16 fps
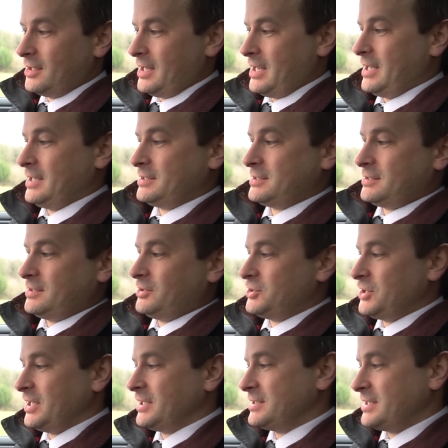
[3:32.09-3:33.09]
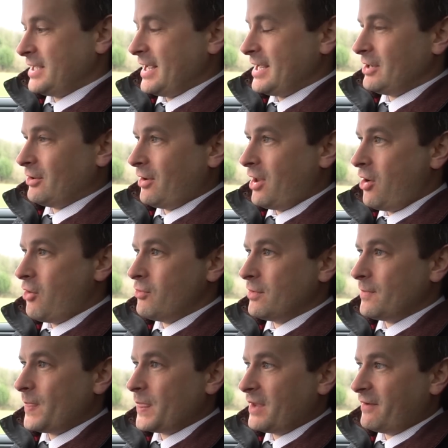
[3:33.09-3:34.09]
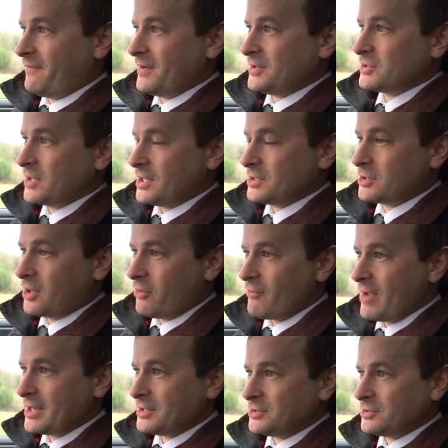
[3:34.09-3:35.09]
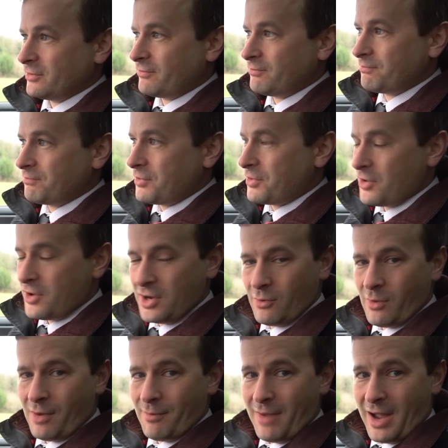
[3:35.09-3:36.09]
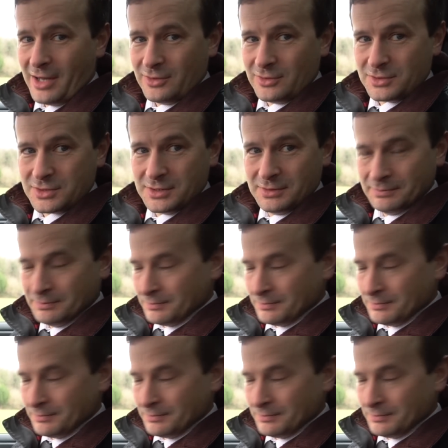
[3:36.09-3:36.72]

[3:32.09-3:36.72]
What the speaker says: is the GTE, although officially it's got a range of 31 miles,